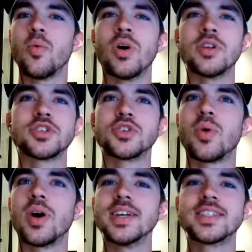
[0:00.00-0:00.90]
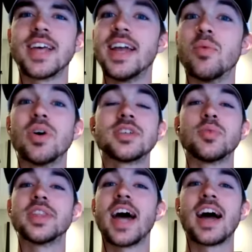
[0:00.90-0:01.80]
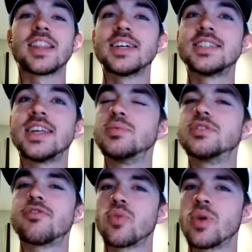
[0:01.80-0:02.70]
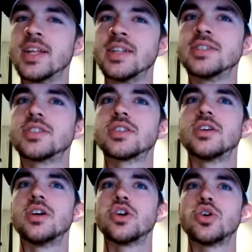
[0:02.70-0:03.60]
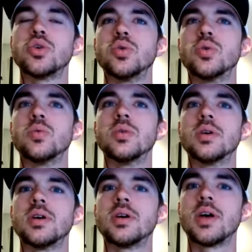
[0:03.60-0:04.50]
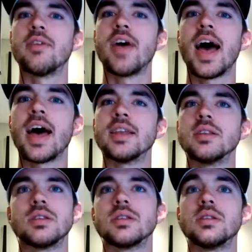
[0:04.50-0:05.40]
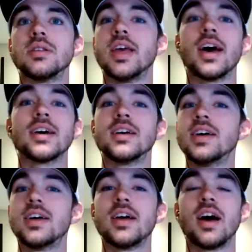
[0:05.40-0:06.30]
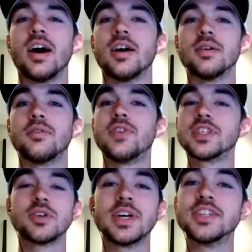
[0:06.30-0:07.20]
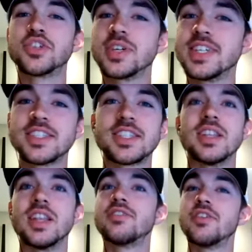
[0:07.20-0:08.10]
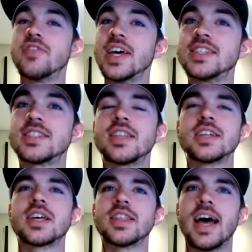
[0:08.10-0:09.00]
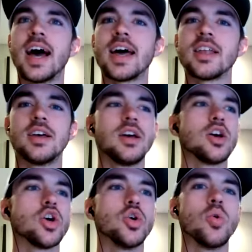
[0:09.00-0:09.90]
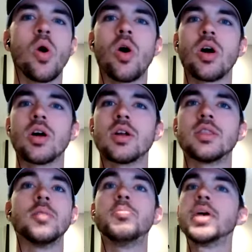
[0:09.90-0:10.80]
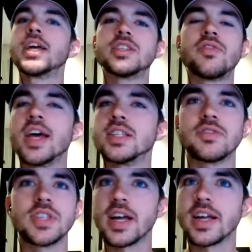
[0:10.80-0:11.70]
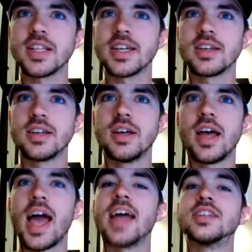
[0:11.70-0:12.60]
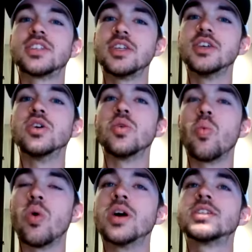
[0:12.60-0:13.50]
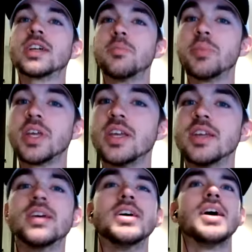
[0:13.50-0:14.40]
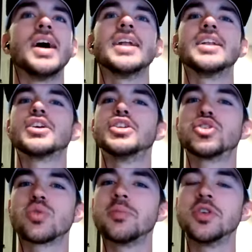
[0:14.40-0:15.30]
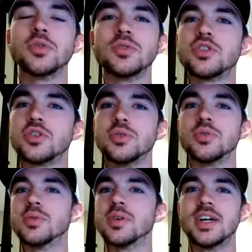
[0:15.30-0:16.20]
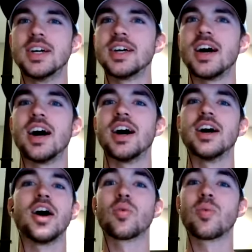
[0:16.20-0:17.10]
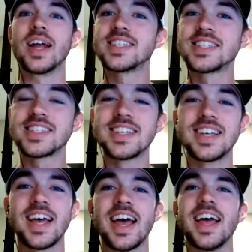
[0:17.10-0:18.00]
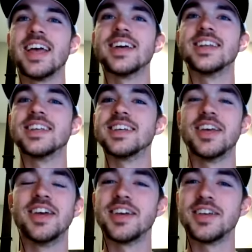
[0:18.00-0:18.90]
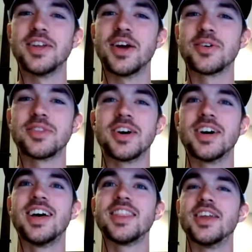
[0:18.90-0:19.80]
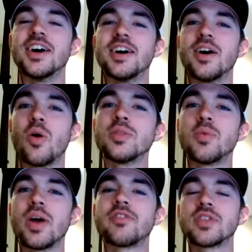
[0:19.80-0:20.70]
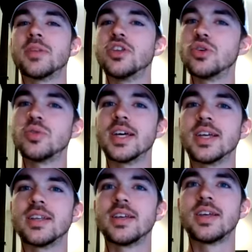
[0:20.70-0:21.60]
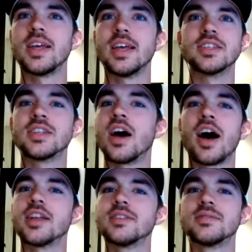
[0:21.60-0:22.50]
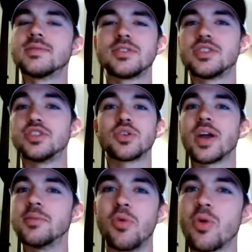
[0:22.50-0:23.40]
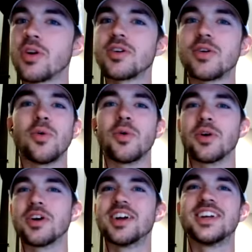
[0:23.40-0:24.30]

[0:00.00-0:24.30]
once or twice. And it wasn't with athletes, it was friends who have had, yeah, uh, physical injuries, life events, things like that, yeah. who are the biggest fans of cycling and still want to compete and contribute to uh, a race and you know the the only way for them to do it is not to train more or